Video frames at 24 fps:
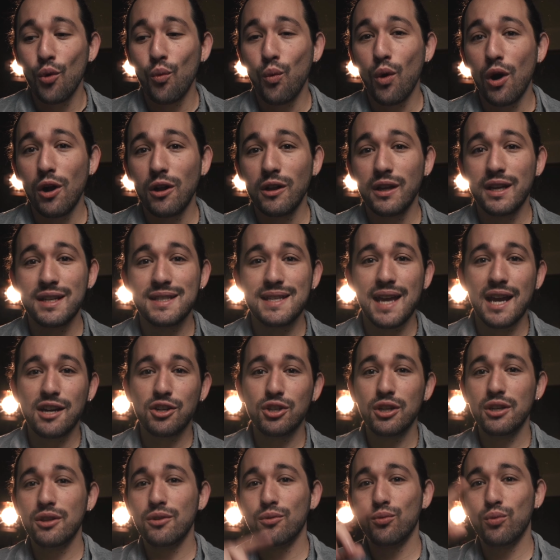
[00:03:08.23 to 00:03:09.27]
Well, it's
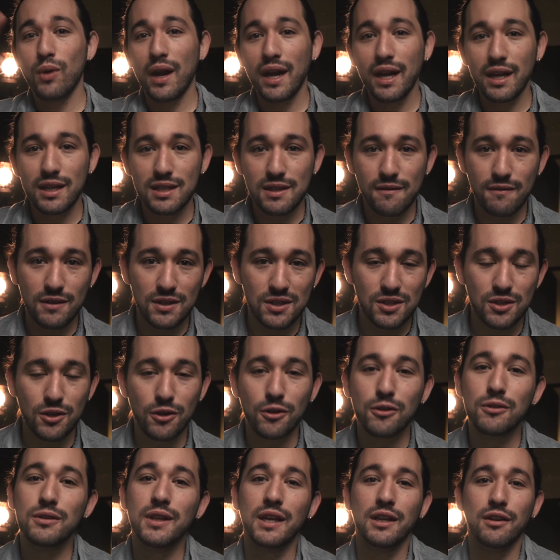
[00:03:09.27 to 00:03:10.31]
actually the radius of the
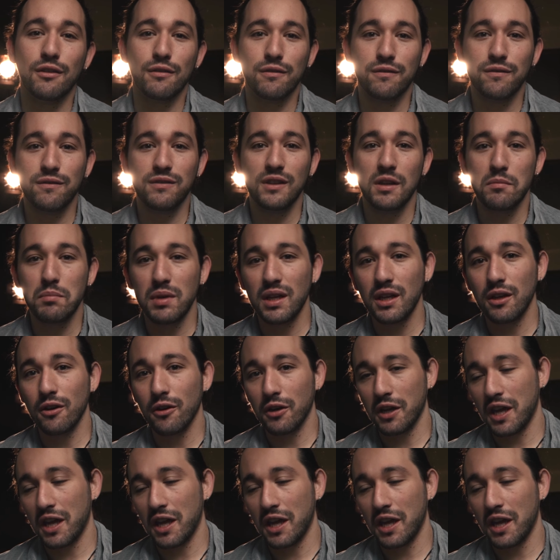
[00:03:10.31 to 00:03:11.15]
circle that you're flipping your